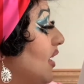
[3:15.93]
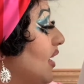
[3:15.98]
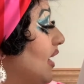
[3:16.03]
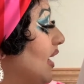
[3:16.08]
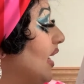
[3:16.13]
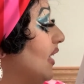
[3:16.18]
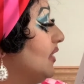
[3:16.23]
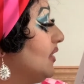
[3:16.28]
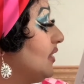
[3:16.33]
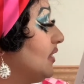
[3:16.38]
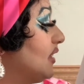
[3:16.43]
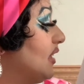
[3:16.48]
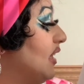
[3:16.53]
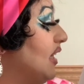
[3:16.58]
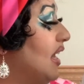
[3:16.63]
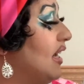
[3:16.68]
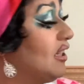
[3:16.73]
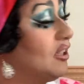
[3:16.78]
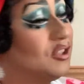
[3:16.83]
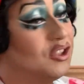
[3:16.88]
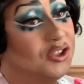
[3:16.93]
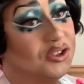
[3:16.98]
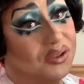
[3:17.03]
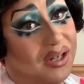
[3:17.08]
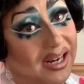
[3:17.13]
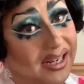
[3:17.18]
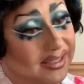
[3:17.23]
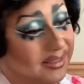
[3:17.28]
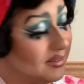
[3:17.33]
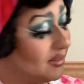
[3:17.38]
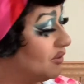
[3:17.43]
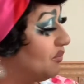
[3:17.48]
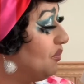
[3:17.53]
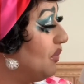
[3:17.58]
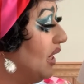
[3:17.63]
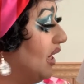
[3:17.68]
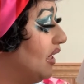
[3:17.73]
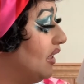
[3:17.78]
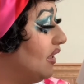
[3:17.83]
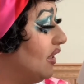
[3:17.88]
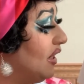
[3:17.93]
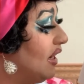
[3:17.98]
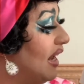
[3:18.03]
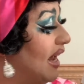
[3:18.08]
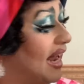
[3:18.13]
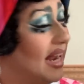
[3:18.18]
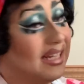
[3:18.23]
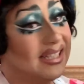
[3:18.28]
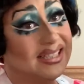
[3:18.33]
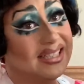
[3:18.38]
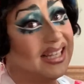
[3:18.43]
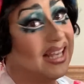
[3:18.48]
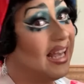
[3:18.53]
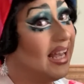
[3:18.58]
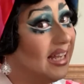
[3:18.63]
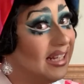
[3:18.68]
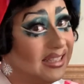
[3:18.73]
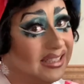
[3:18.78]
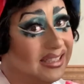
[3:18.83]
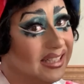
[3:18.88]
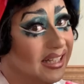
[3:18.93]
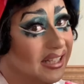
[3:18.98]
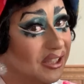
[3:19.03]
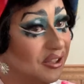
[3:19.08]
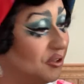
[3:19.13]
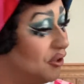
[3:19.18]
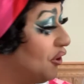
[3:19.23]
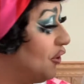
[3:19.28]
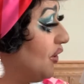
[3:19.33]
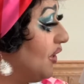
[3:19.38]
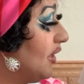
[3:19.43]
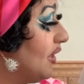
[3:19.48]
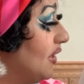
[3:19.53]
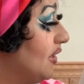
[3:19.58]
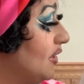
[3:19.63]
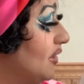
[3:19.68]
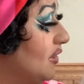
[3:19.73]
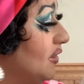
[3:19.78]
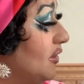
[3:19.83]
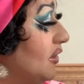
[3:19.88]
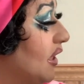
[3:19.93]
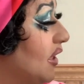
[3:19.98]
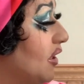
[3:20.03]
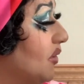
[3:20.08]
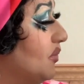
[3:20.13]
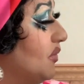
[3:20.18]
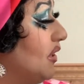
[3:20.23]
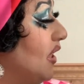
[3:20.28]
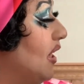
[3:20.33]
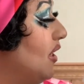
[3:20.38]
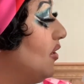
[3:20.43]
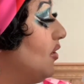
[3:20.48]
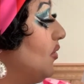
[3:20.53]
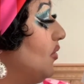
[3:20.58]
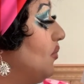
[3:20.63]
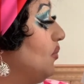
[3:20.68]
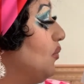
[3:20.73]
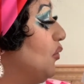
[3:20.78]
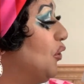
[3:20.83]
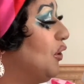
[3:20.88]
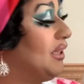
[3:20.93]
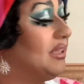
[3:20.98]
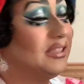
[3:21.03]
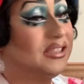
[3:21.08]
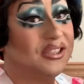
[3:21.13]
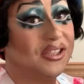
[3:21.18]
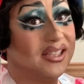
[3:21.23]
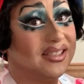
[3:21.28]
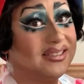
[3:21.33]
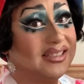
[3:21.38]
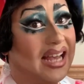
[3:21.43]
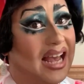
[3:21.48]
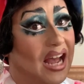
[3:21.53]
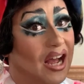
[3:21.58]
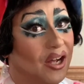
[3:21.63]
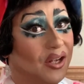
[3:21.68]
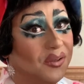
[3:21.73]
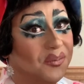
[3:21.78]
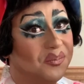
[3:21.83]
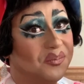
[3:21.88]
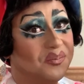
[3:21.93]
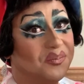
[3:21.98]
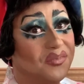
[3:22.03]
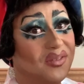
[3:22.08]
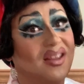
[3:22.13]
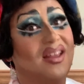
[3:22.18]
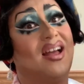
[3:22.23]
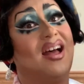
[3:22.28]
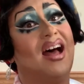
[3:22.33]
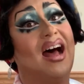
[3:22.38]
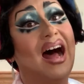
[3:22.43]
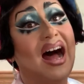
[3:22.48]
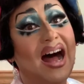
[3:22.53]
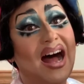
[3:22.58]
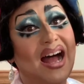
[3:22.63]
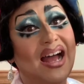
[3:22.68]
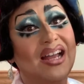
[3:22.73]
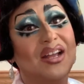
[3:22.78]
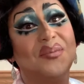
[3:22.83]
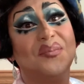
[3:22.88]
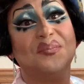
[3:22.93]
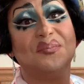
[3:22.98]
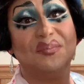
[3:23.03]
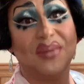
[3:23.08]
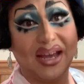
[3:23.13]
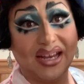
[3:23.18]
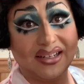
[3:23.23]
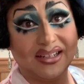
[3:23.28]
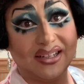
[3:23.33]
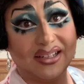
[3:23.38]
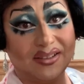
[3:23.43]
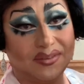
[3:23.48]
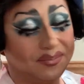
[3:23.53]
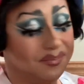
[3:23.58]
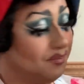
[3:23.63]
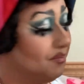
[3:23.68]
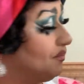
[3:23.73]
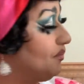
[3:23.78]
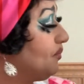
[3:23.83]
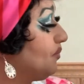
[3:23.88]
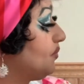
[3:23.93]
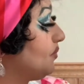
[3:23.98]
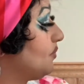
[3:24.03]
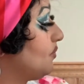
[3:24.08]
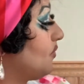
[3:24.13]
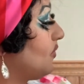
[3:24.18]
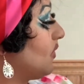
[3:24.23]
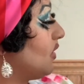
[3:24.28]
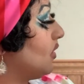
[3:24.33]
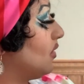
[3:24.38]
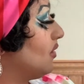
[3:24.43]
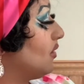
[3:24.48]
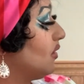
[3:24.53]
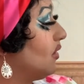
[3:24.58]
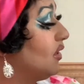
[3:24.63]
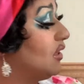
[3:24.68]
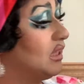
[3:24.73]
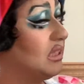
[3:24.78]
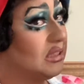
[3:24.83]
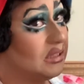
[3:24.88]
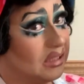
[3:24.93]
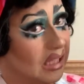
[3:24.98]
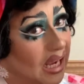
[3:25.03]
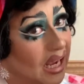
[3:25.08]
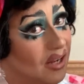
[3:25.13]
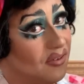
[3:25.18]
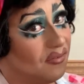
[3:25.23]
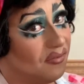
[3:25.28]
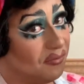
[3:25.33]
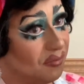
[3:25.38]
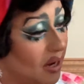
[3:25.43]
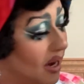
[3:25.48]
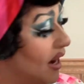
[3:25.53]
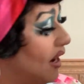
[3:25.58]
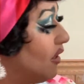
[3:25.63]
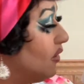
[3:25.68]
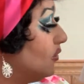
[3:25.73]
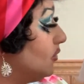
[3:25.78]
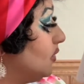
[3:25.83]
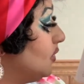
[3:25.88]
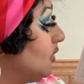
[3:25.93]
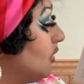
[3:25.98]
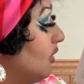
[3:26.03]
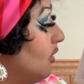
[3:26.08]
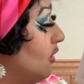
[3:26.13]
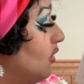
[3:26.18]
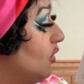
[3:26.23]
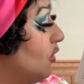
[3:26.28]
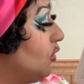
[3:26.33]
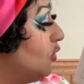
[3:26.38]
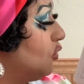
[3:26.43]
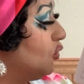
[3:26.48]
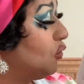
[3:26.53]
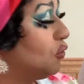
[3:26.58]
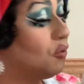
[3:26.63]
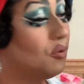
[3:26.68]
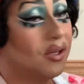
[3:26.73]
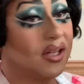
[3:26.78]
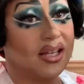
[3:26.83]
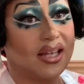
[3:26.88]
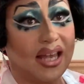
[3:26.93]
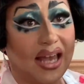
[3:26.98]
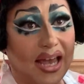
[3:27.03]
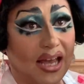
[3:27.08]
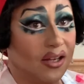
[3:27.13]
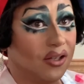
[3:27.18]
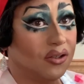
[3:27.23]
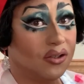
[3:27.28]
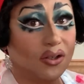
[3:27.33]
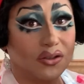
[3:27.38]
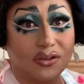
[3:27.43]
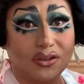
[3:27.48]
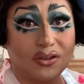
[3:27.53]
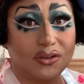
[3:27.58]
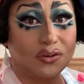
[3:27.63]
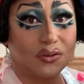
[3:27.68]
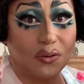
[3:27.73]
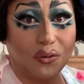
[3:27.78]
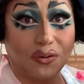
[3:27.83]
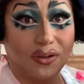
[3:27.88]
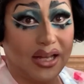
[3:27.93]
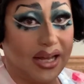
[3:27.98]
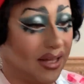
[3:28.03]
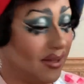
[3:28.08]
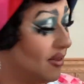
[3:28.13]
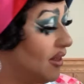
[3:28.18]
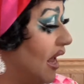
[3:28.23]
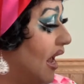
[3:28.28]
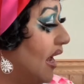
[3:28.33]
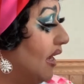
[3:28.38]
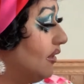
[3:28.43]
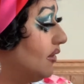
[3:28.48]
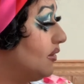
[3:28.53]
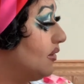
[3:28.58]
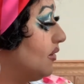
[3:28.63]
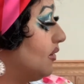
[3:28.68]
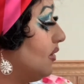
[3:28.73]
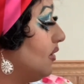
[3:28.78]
"It's like a dress, but I can't get it dirty," Jacob said, pointing to the towel. "I made it." Dad frowned. "You can't go to school like that.